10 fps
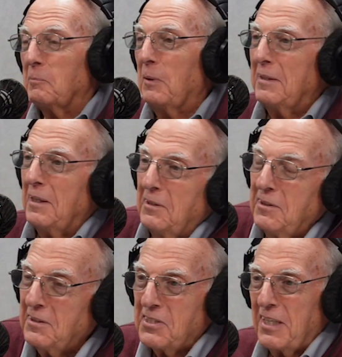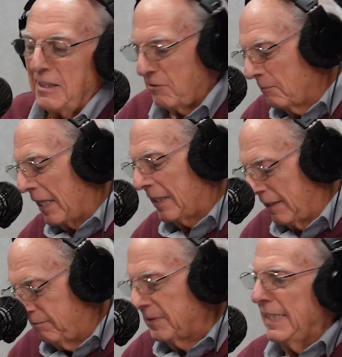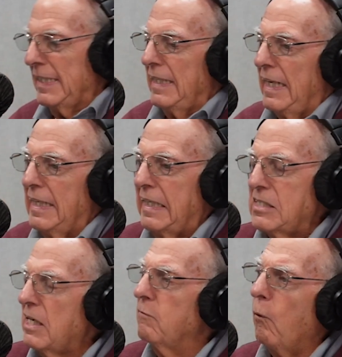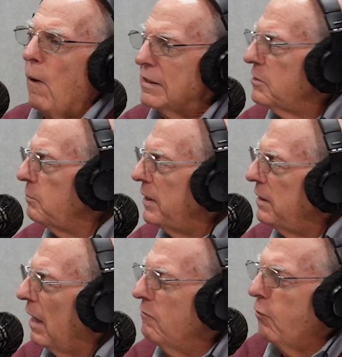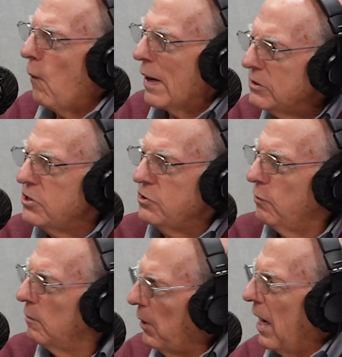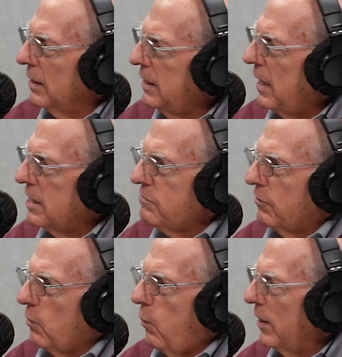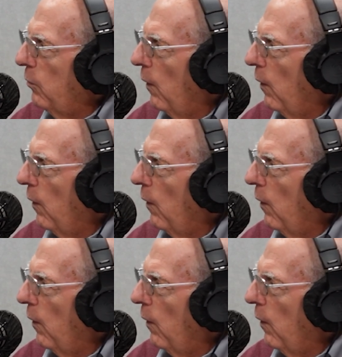But uh, aside from that, I I guess I've wanted to be I've wanted to do a podcast for quite a